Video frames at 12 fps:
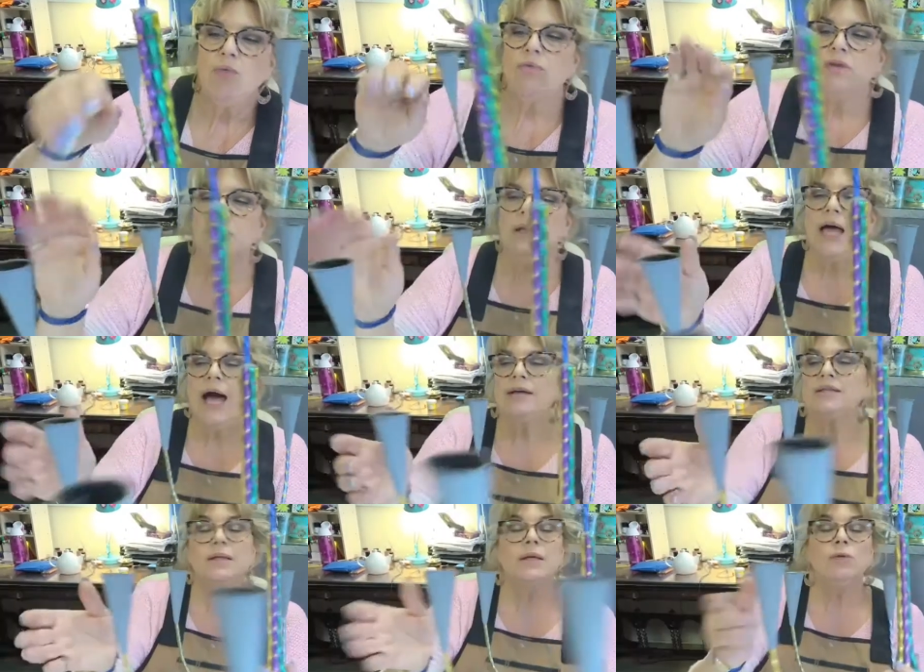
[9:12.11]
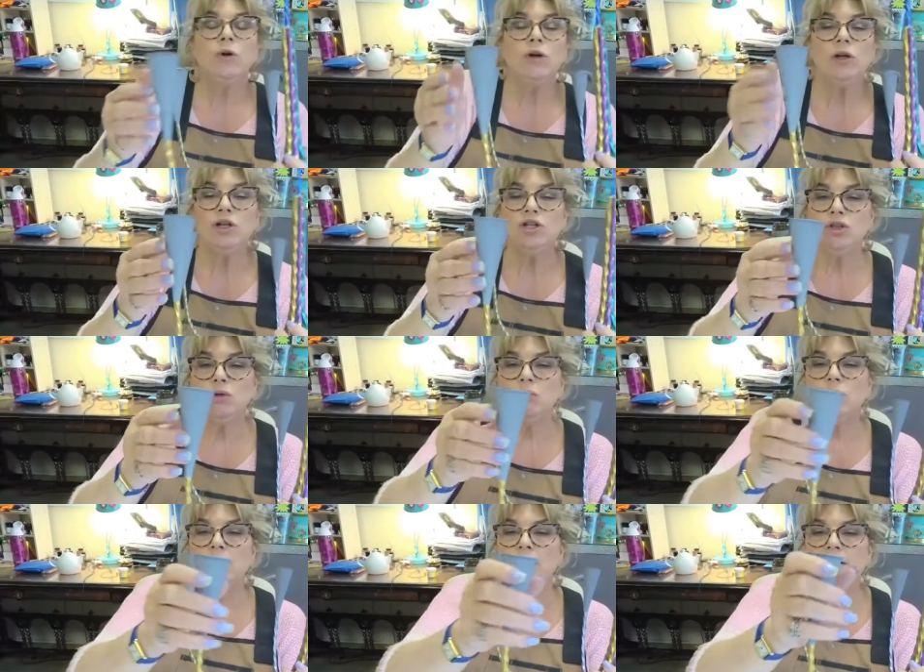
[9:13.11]
The last thing we're going to
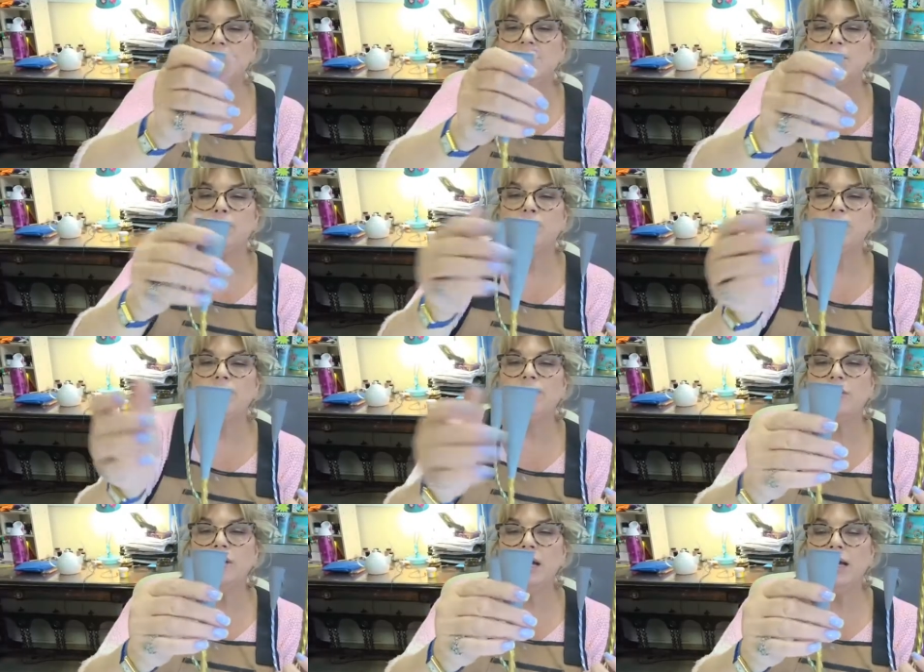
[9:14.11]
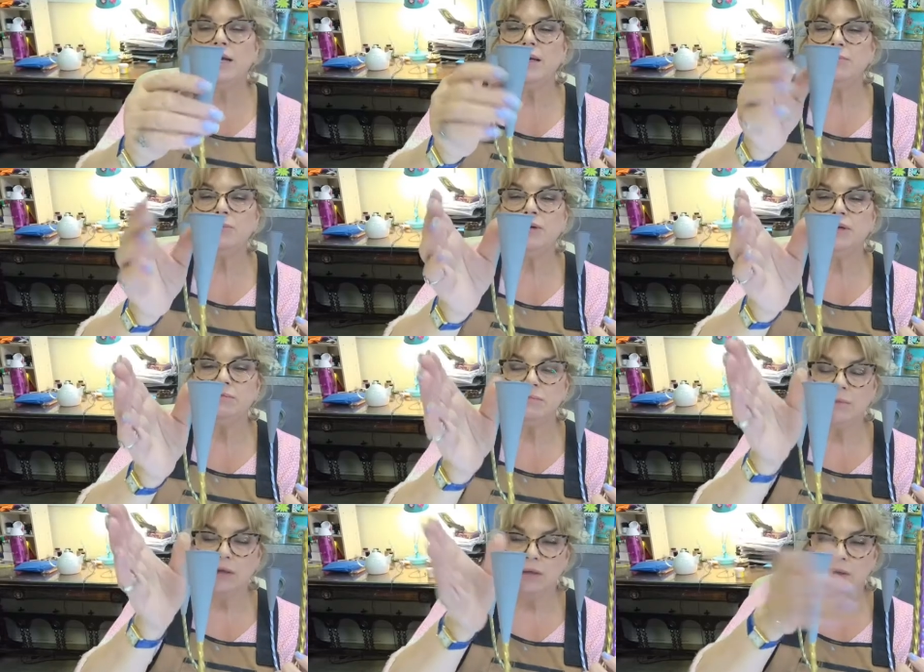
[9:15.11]
do is put foil, uh, put
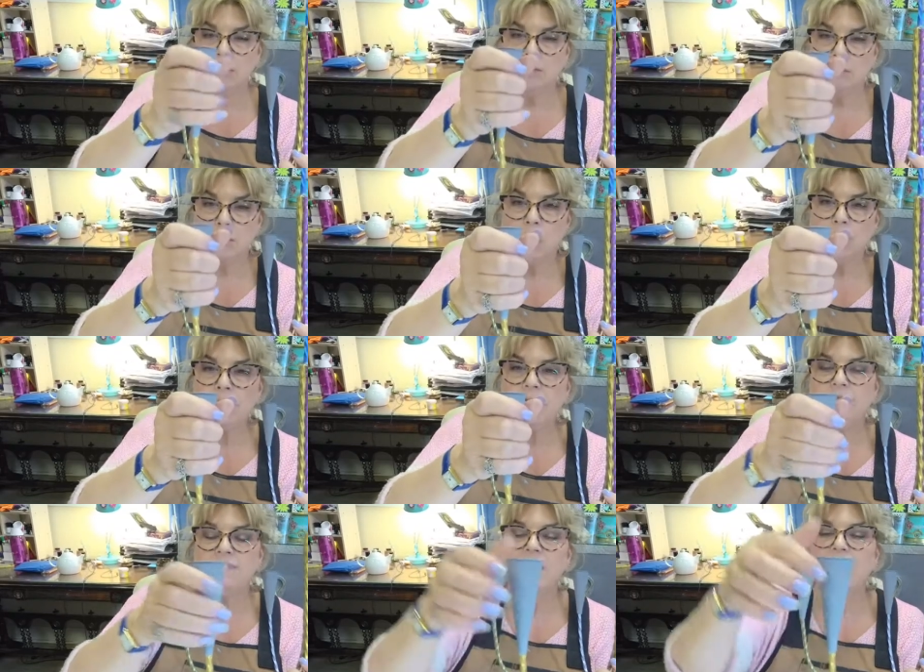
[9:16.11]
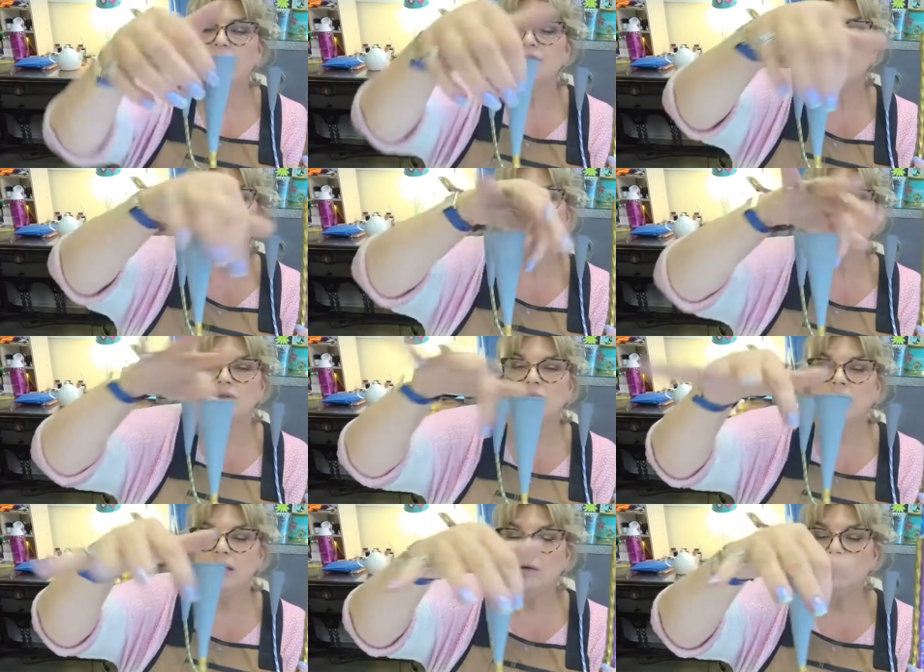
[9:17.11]
gold leaf size and we'll
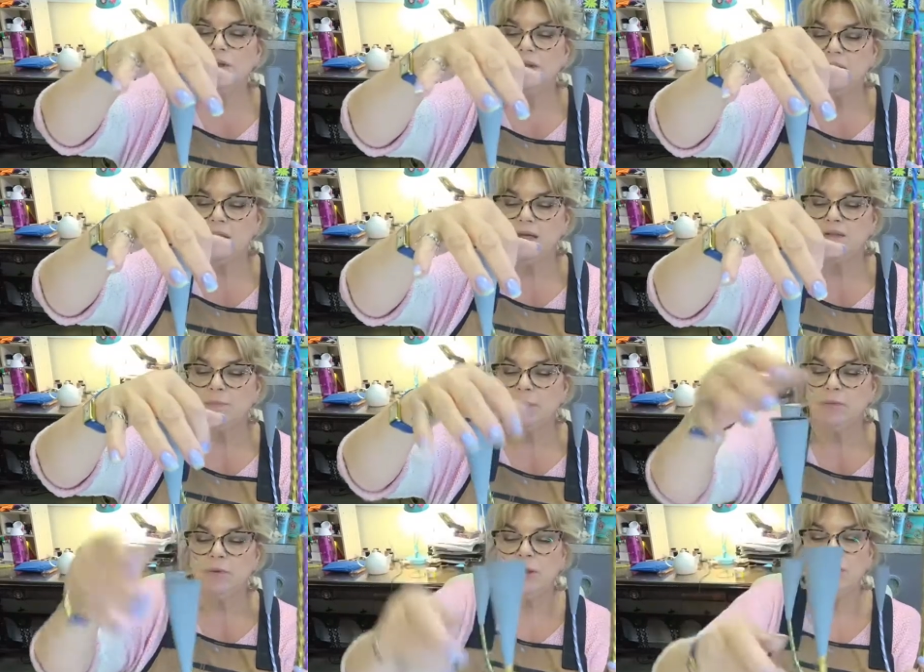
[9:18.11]
gild these, but we're going